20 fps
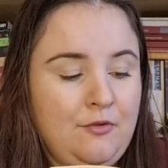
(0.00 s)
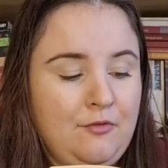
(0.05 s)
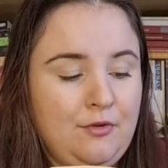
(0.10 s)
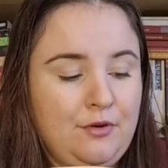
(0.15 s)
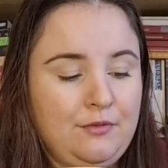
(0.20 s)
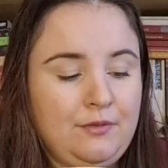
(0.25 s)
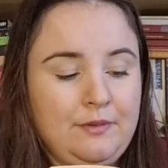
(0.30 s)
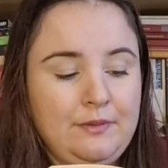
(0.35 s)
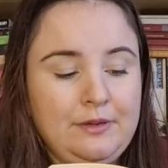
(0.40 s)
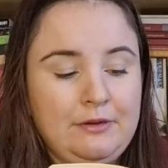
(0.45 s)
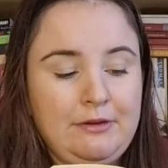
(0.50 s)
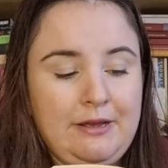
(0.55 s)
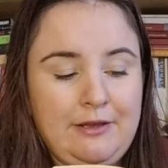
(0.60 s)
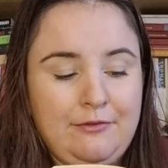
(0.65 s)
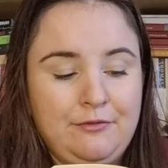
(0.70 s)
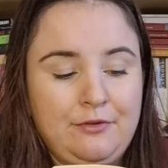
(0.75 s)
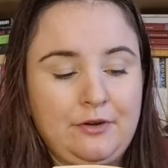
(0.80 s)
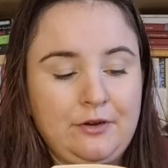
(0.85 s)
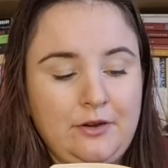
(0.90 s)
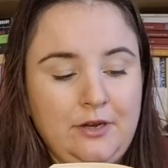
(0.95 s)
for we will
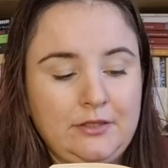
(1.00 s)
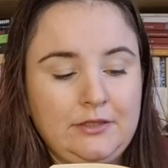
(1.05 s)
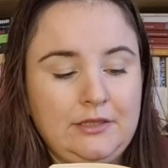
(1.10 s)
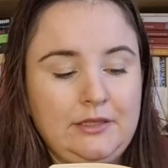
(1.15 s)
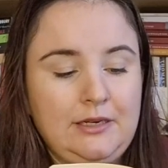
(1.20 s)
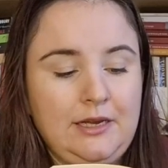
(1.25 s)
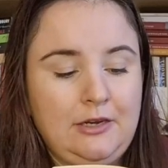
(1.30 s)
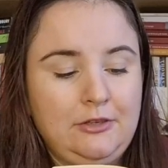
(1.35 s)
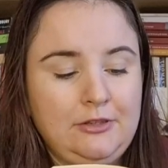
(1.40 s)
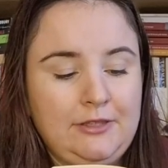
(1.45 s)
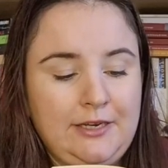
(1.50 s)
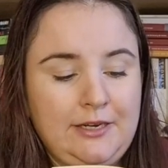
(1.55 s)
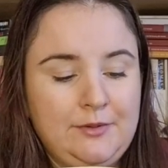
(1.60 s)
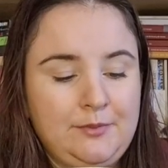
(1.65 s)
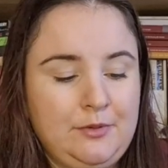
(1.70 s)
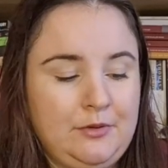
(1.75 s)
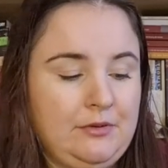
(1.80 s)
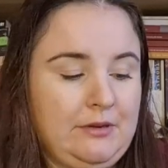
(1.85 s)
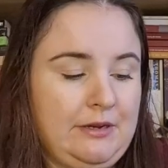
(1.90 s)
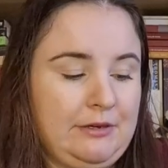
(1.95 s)
have forgotten how
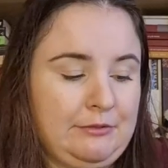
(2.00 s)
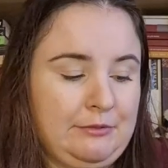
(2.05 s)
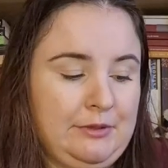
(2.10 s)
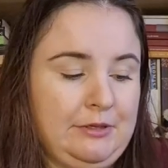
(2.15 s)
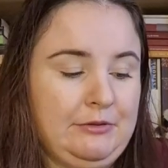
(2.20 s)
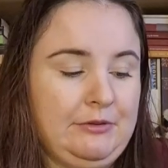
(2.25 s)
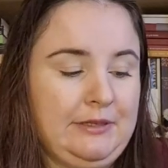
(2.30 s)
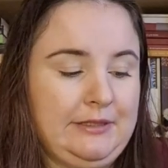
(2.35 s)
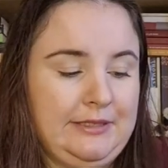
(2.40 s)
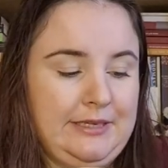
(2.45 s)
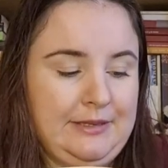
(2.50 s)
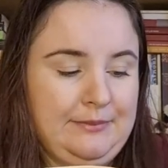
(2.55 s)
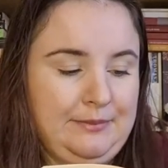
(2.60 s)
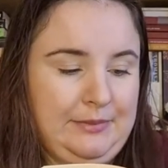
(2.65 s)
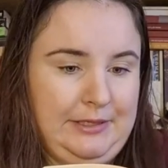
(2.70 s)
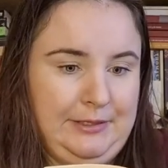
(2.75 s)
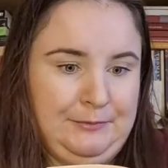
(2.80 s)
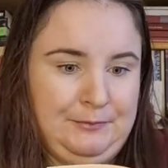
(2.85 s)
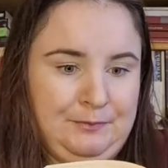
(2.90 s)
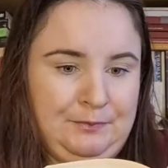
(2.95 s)
terrible and real it can
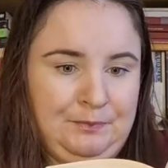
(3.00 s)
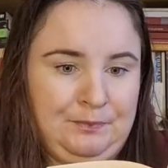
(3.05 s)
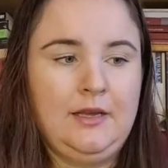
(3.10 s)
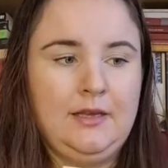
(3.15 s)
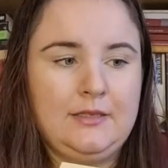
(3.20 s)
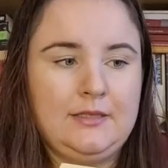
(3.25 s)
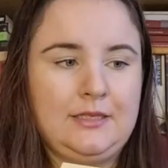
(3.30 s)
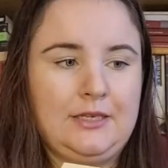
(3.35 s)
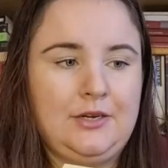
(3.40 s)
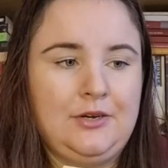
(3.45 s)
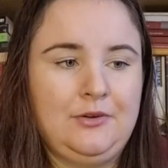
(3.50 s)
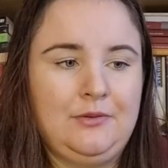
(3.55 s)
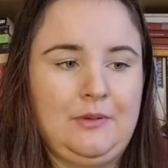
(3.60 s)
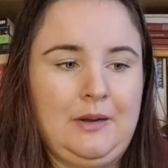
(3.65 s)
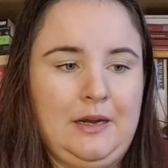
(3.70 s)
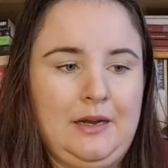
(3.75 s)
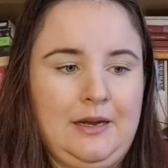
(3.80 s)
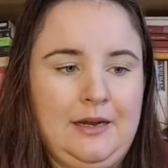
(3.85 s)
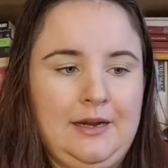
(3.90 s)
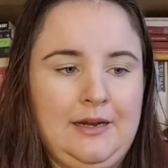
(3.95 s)
be. So
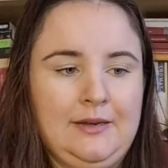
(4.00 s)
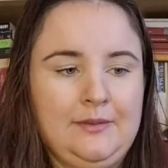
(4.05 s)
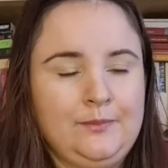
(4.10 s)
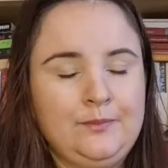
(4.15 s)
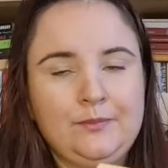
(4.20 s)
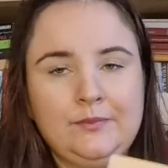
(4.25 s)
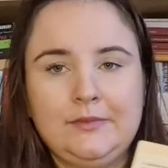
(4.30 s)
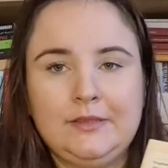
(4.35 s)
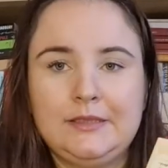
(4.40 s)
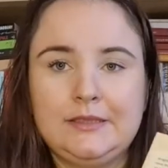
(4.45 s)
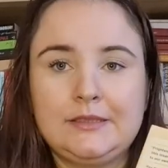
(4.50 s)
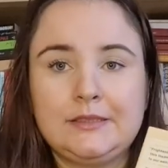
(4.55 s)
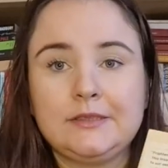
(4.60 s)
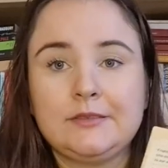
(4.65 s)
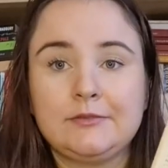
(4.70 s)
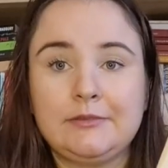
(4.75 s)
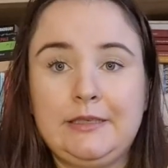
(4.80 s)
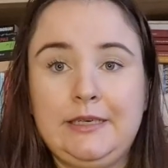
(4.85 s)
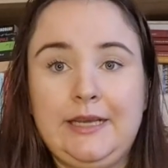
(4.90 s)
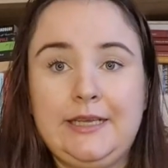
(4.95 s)
um,
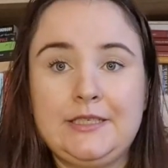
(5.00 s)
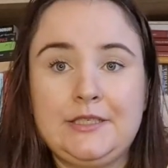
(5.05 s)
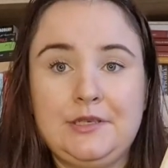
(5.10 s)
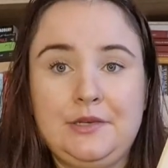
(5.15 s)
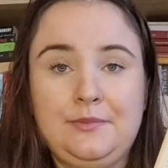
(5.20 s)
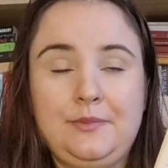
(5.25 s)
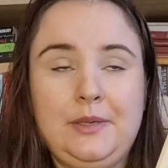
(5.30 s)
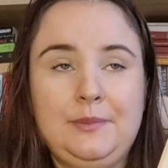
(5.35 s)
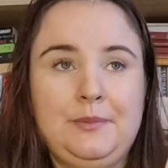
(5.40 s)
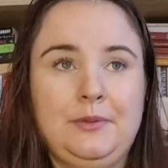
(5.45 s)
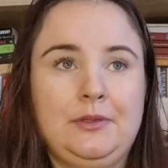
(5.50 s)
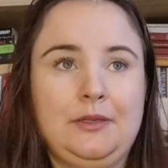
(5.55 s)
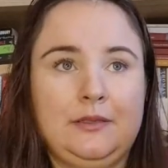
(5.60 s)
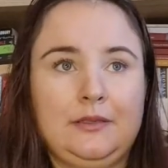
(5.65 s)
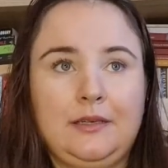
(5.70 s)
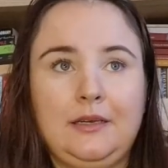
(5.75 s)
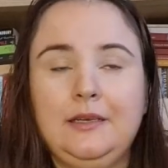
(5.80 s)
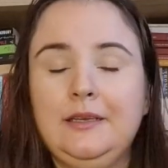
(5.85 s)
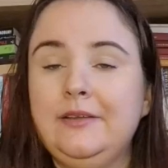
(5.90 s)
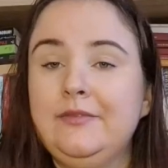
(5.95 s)
this relates to the people
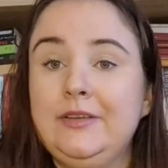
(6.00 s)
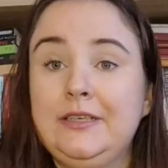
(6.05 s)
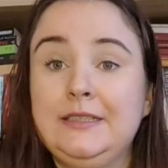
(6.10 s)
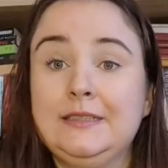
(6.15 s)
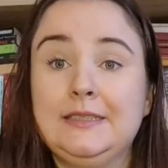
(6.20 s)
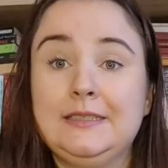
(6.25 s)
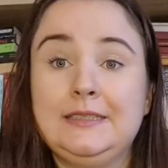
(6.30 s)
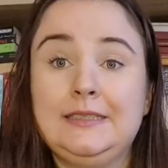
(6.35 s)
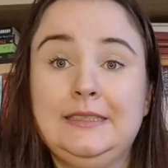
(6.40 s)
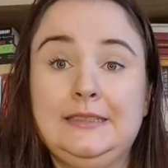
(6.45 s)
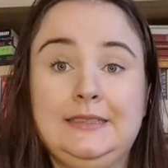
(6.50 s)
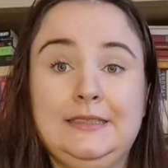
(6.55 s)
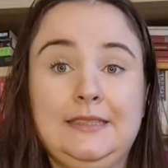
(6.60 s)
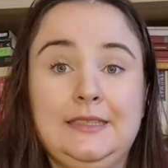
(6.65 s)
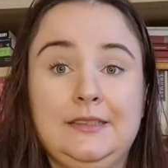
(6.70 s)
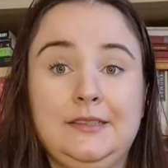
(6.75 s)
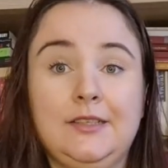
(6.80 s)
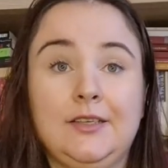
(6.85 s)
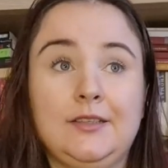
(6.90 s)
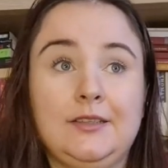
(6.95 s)
that are living in the city
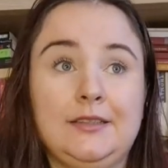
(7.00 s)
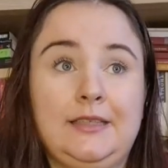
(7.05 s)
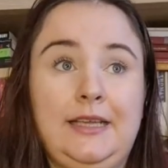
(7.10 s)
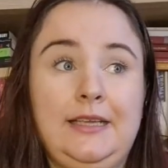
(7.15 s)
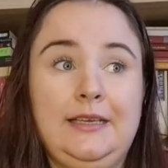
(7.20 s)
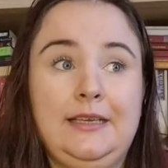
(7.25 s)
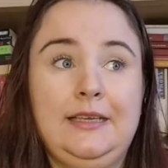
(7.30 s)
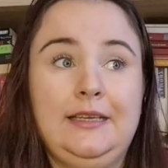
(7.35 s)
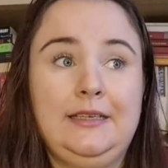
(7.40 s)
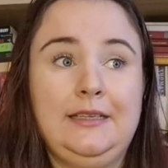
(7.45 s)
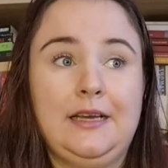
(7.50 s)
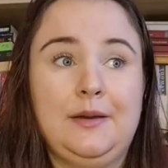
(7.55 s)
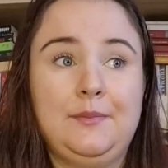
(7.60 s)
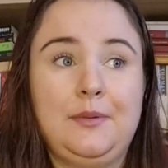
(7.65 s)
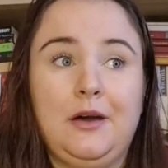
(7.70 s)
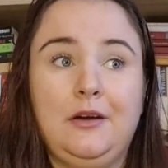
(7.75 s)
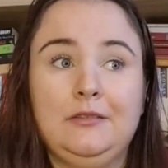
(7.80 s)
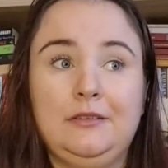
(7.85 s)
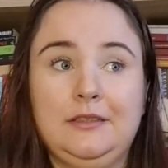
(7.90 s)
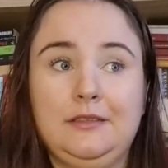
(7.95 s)
and not thinking
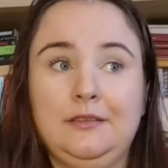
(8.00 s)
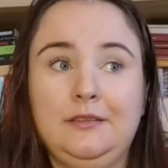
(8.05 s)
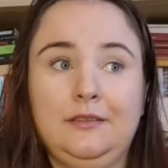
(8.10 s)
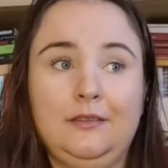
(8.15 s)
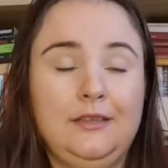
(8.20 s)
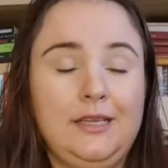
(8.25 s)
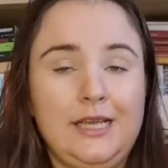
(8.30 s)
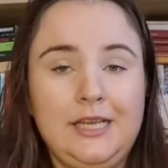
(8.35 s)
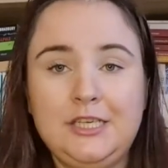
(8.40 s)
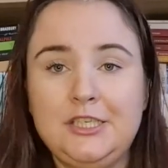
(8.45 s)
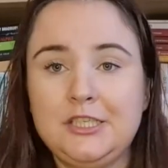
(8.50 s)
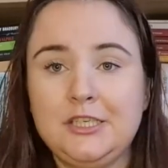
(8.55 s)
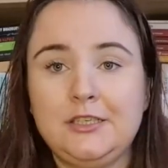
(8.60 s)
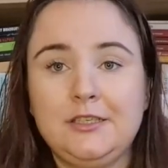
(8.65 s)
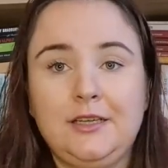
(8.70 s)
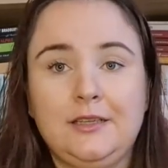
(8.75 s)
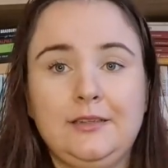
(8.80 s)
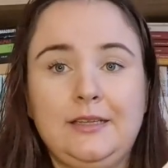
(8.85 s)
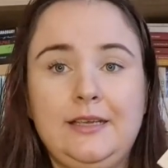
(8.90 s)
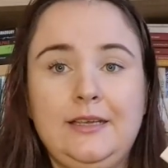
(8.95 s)
about nature,
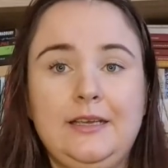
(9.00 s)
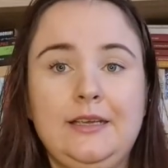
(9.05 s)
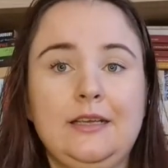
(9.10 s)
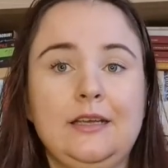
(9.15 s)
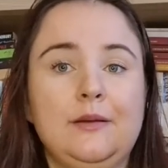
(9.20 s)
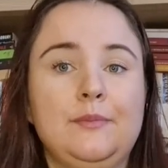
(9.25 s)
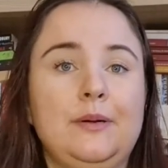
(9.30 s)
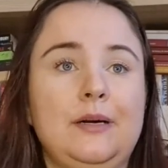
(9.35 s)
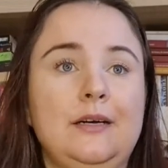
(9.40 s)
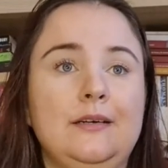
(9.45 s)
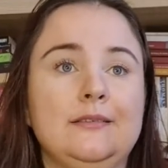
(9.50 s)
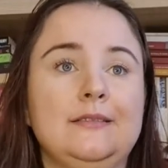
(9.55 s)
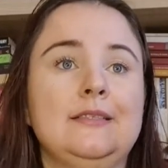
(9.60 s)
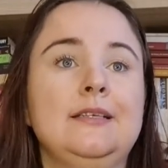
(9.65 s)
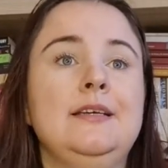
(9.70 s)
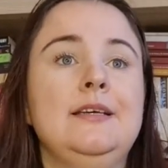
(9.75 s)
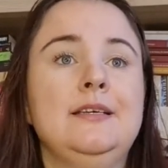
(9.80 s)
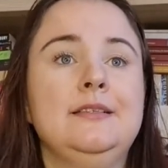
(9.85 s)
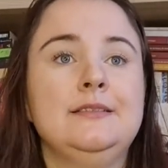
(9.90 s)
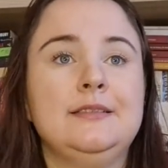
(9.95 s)
not thinking about
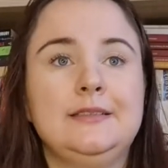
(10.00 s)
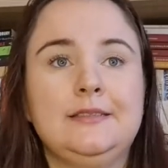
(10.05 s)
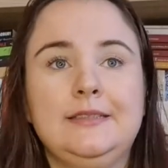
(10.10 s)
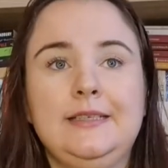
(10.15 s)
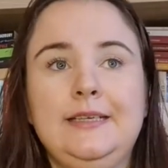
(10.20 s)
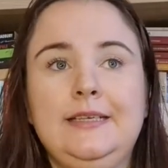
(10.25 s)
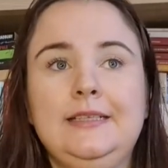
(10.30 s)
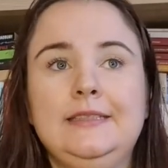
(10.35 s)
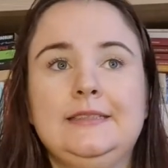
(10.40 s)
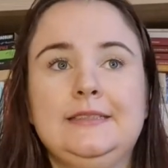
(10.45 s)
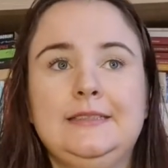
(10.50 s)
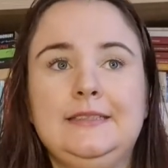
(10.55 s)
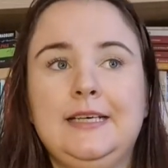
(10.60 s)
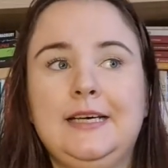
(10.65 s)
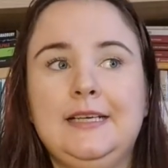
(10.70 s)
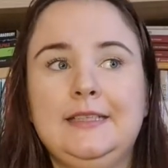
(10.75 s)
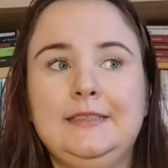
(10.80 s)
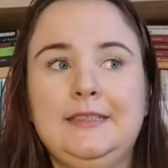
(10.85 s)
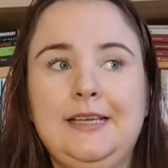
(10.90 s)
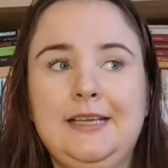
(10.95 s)
the things
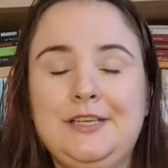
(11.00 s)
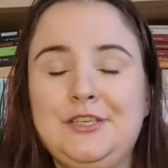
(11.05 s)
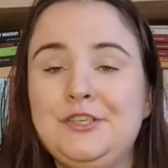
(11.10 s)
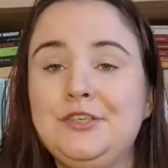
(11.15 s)
that they